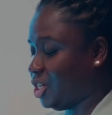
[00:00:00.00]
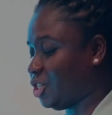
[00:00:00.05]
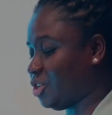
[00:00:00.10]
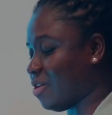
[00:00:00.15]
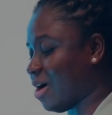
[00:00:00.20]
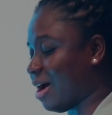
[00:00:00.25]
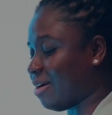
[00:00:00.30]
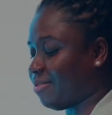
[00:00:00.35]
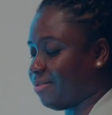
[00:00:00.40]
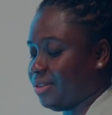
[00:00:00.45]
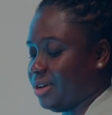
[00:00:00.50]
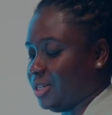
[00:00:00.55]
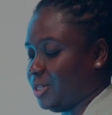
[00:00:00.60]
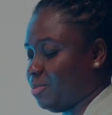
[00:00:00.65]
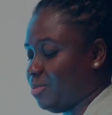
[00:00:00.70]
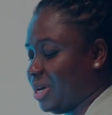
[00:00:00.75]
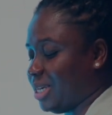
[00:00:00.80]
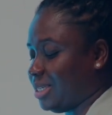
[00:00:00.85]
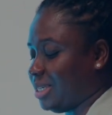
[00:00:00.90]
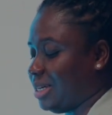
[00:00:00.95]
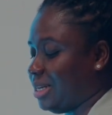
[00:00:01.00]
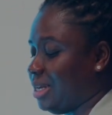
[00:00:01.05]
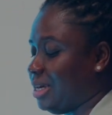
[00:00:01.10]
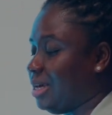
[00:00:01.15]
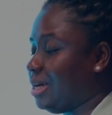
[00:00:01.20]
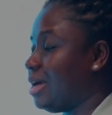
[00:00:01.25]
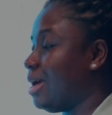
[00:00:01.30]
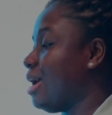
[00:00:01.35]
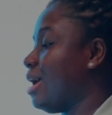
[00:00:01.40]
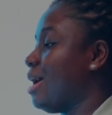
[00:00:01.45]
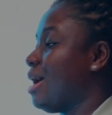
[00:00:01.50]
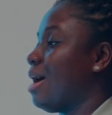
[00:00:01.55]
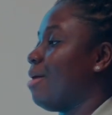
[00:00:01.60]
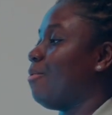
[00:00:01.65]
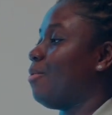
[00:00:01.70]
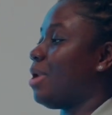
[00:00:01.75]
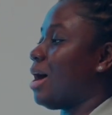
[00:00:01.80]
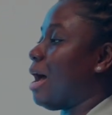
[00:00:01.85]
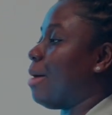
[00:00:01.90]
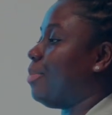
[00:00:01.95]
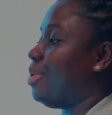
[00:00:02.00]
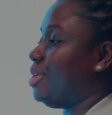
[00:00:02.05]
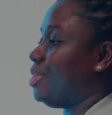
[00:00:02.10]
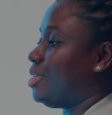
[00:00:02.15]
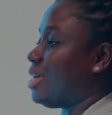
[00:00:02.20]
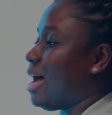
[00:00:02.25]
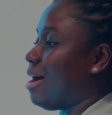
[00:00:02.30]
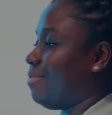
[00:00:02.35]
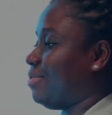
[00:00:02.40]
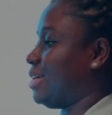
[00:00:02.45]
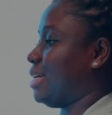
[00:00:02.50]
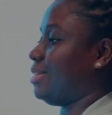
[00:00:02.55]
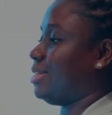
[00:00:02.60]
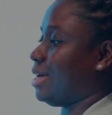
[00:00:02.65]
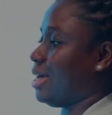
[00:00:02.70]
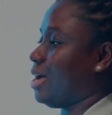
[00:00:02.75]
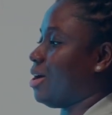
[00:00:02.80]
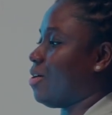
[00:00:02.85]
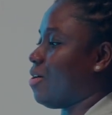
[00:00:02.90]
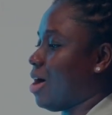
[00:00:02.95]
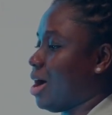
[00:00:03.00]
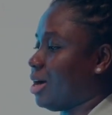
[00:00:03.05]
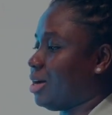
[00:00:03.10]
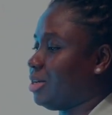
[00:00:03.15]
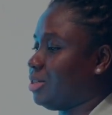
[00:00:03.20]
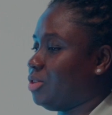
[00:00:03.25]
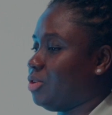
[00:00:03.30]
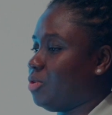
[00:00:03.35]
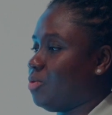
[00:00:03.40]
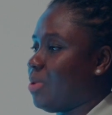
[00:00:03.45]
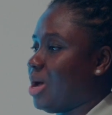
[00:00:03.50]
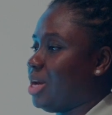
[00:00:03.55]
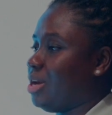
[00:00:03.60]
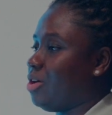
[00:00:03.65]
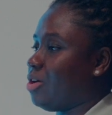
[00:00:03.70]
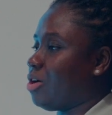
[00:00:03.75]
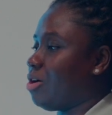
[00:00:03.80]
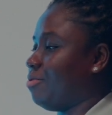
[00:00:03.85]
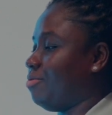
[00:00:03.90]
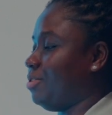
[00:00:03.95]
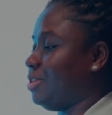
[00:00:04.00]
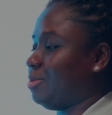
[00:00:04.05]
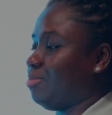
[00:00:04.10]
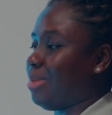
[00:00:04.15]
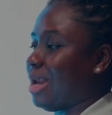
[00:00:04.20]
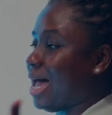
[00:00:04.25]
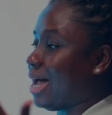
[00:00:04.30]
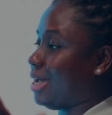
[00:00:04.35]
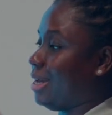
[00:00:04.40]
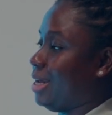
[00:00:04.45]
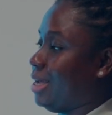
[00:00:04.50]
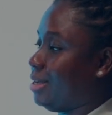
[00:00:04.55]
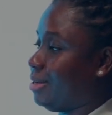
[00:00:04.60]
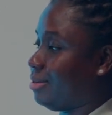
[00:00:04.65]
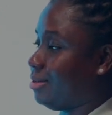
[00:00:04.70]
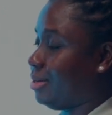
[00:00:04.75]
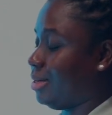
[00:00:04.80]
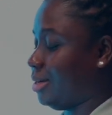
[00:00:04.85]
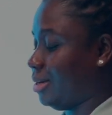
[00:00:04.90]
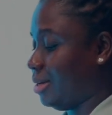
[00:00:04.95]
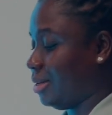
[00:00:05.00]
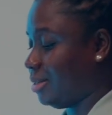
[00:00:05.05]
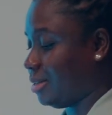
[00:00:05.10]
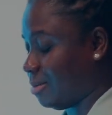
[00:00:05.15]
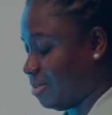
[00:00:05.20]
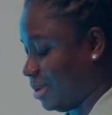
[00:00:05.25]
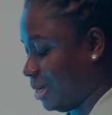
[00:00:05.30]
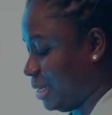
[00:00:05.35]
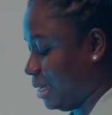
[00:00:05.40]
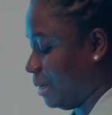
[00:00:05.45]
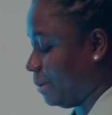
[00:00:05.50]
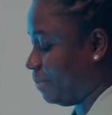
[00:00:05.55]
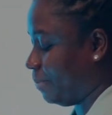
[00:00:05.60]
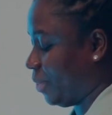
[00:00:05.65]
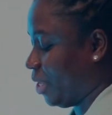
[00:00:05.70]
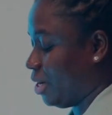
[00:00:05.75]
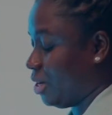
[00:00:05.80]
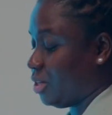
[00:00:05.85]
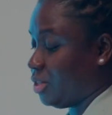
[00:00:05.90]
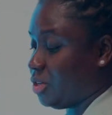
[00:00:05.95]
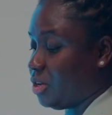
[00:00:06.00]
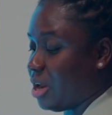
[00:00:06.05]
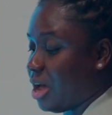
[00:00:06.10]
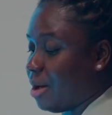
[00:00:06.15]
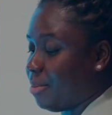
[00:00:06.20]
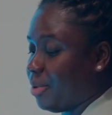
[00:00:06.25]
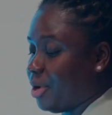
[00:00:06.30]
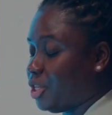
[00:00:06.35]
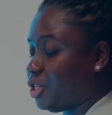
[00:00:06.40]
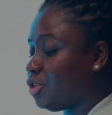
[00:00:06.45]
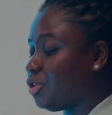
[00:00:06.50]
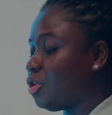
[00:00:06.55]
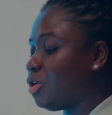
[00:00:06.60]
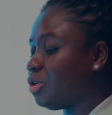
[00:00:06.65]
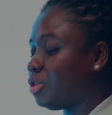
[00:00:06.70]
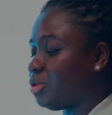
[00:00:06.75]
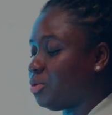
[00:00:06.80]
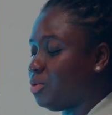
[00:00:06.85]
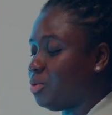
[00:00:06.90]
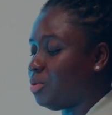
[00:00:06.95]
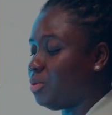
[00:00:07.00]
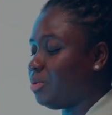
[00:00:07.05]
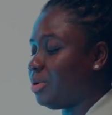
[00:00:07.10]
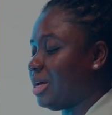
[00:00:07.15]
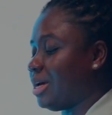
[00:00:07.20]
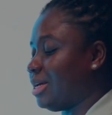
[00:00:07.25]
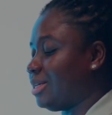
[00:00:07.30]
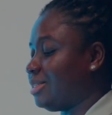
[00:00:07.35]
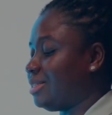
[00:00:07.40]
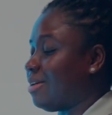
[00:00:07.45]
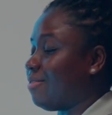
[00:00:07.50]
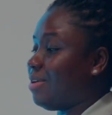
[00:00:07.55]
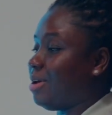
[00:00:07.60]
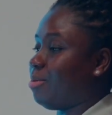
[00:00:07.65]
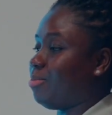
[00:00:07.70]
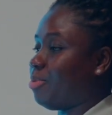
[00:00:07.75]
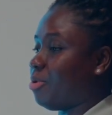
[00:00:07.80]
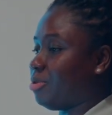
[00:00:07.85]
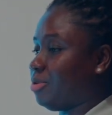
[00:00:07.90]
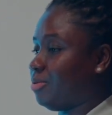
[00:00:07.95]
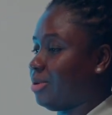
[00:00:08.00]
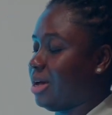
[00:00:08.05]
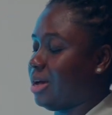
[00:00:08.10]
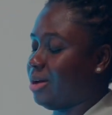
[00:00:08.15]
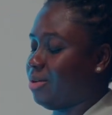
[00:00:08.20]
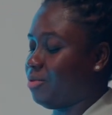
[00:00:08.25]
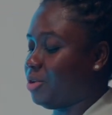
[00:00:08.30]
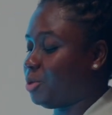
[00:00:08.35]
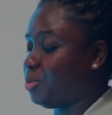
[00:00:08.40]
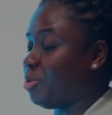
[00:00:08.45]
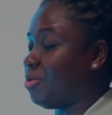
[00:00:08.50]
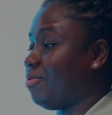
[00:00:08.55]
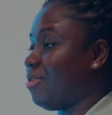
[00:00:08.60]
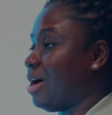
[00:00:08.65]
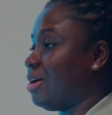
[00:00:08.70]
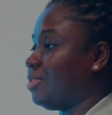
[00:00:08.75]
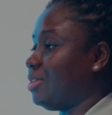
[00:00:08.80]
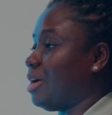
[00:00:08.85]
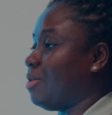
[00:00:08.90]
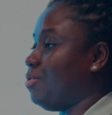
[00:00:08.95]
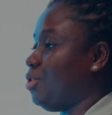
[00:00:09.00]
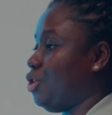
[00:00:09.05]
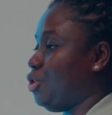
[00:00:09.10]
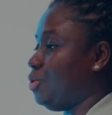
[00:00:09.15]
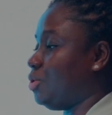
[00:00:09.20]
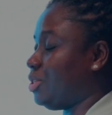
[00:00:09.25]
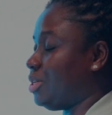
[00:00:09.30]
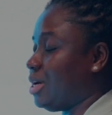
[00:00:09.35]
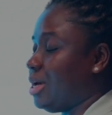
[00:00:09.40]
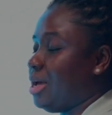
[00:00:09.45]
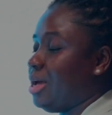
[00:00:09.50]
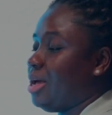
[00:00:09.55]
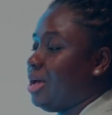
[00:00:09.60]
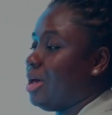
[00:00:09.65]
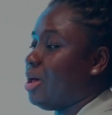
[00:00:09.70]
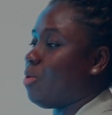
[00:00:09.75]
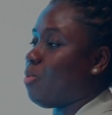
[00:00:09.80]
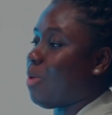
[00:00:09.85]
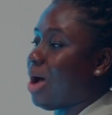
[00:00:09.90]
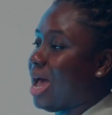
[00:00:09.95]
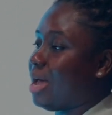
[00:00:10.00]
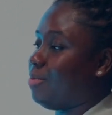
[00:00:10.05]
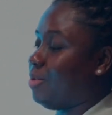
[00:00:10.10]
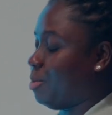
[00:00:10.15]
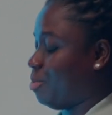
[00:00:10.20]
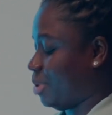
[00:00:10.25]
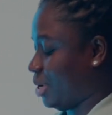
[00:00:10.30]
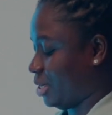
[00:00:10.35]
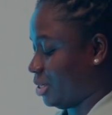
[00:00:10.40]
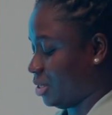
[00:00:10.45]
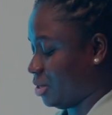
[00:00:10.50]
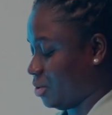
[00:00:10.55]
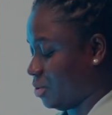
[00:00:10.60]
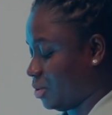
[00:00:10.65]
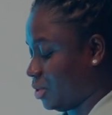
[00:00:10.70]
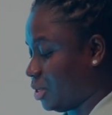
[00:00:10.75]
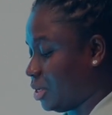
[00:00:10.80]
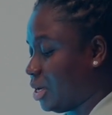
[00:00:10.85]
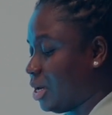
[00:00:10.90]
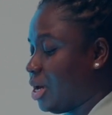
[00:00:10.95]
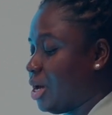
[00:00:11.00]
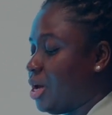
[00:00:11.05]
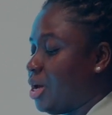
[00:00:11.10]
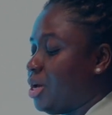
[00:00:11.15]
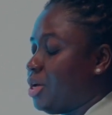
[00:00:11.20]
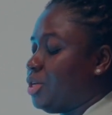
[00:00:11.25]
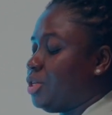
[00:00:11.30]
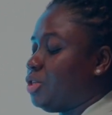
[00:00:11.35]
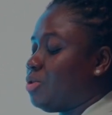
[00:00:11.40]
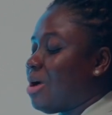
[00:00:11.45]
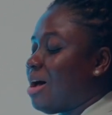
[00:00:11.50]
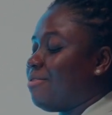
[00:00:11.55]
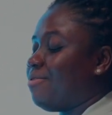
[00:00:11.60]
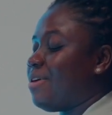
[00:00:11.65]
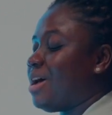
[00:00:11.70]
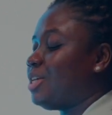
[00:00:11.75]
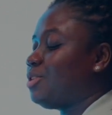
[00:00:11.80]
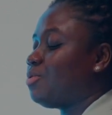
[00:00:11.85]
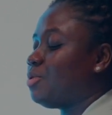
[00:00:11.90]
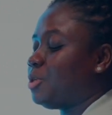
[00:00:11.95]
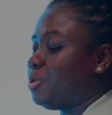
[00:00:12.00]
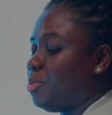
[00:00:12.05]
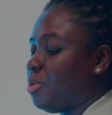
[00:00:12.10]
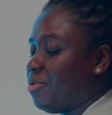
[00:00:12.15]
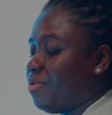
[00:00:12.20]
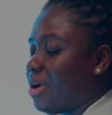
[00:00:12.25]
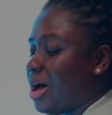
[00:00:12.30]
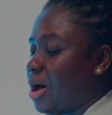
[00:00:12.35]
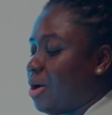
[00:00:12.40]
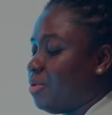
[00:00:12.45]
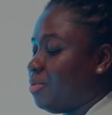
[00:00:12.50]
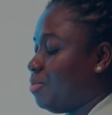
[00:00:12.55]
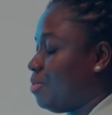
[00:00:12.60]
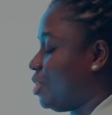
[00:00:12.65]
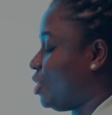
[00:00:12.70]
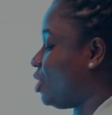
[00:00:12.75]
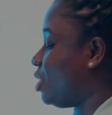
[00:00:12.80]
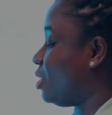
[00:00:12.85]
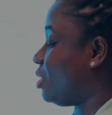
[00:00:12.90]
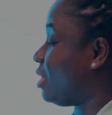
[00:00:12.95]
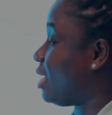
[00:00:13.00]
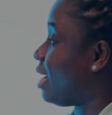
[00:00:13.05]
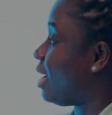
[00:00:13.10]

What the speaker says: each graph is basically what happens after second crack. So when we are copying black alone, typically. So now I'm going to go through the 7 roast profiles that we use, the why we picked those. So our first roast profile, which is